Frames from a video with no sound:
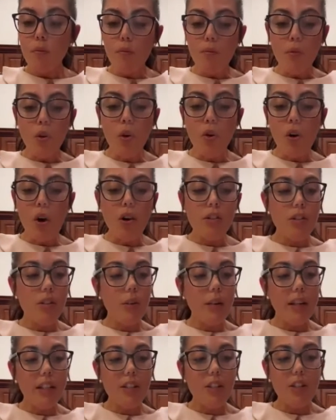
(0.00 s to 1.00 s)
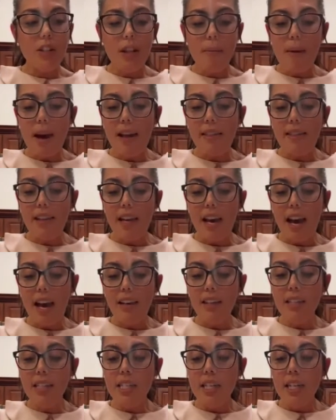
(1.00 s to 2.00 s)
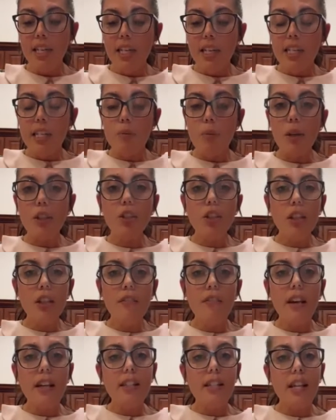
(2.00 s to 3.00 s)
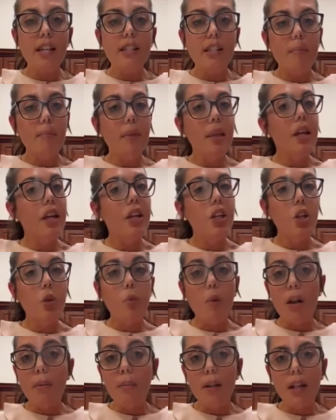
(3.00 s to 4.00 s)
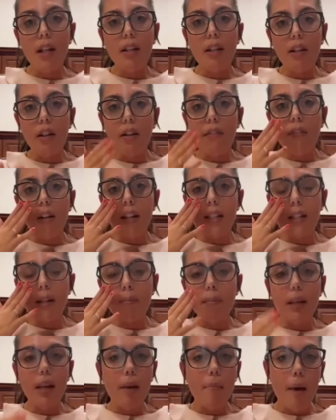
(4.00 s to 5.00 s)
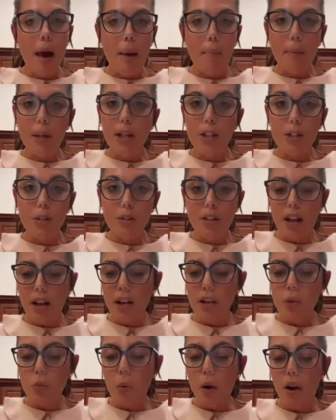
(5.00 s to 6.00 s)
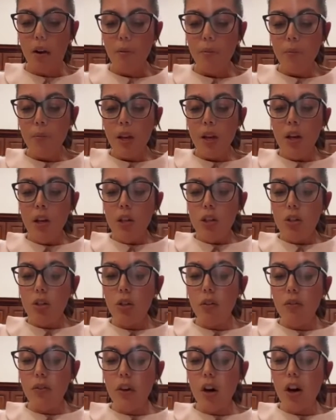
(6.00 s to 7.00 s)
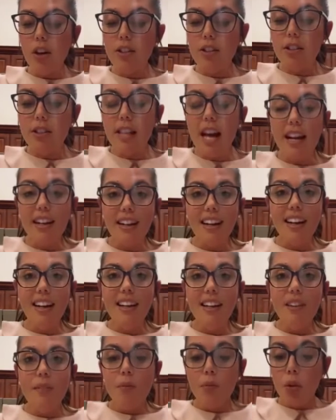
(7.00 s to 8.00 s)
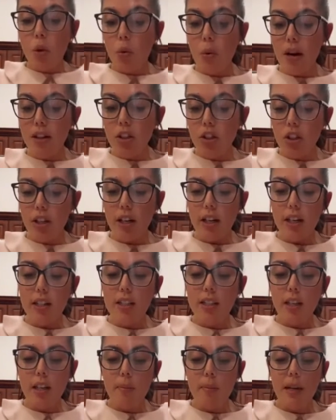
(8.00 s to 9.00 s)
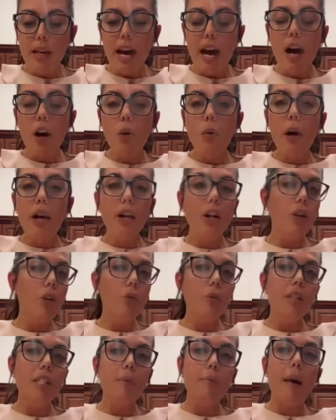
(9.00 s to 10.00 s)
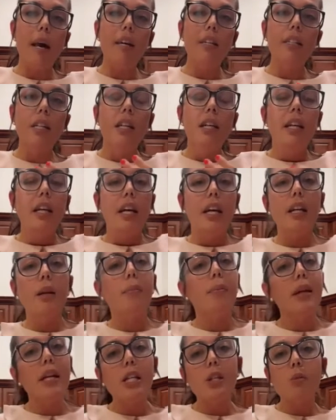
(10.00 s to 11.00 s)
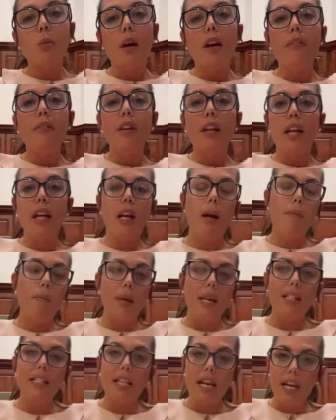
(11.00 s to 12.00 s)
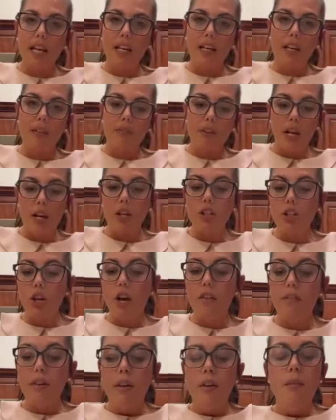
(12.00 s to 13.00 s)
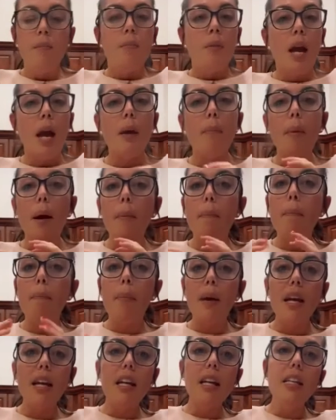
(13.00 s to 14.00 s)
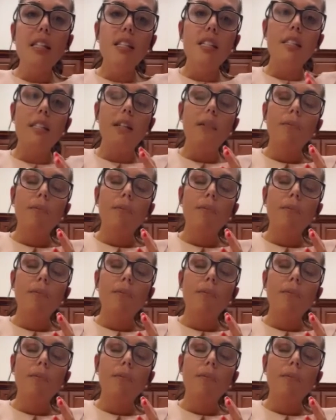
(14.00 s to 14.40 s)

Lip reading: or also answer them at the end. Especially if I say something and you want me to clarify something, I'm happy to do that as well. So for our second question, it's going to be, how do I earn respect in a place where I feel like I'm being taken advantage of? And my biggest